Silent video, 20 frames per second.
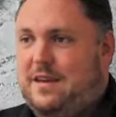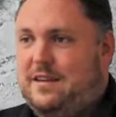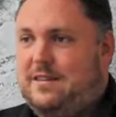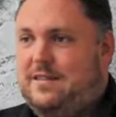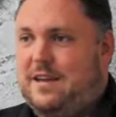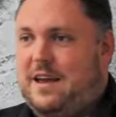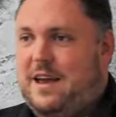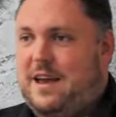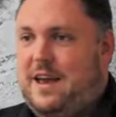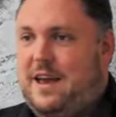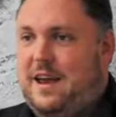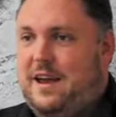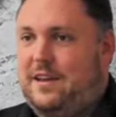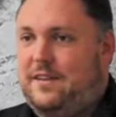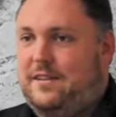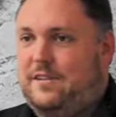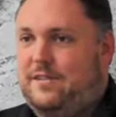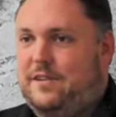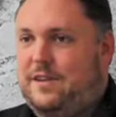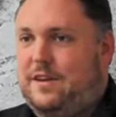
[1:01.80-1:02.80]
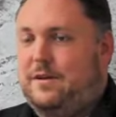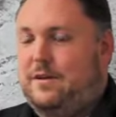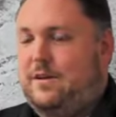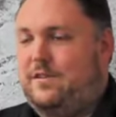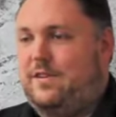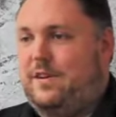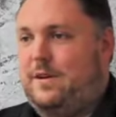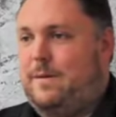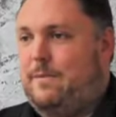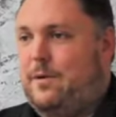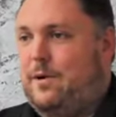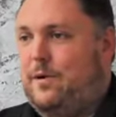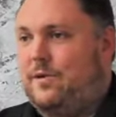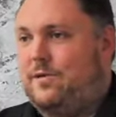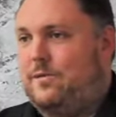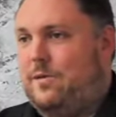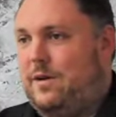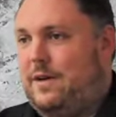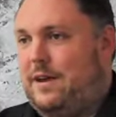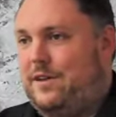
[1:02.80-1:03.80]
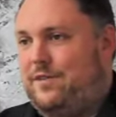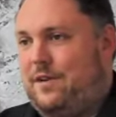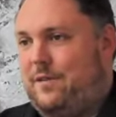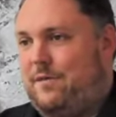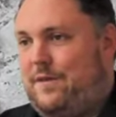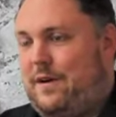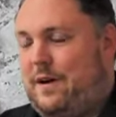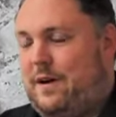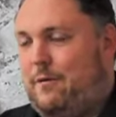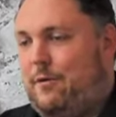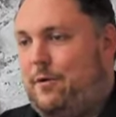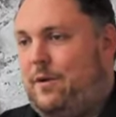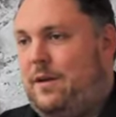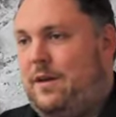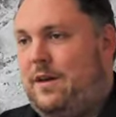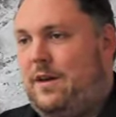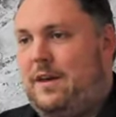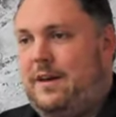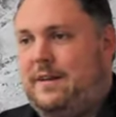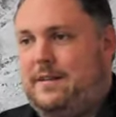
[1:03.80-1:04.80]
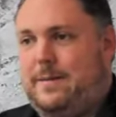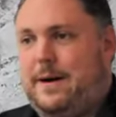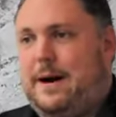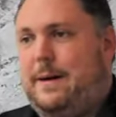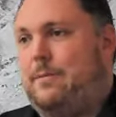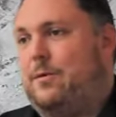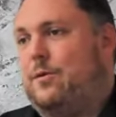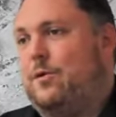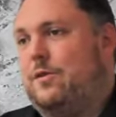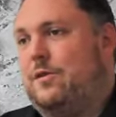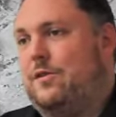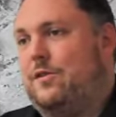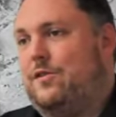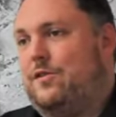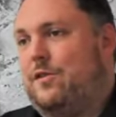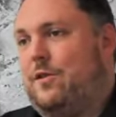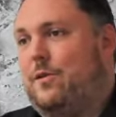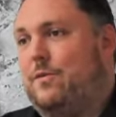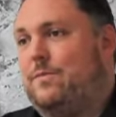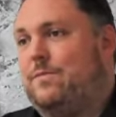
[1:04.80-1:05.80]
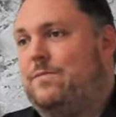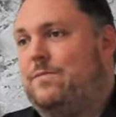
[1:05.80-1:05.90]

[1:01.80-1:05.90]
is a security in a box, while Next Gen Firewall is about port control.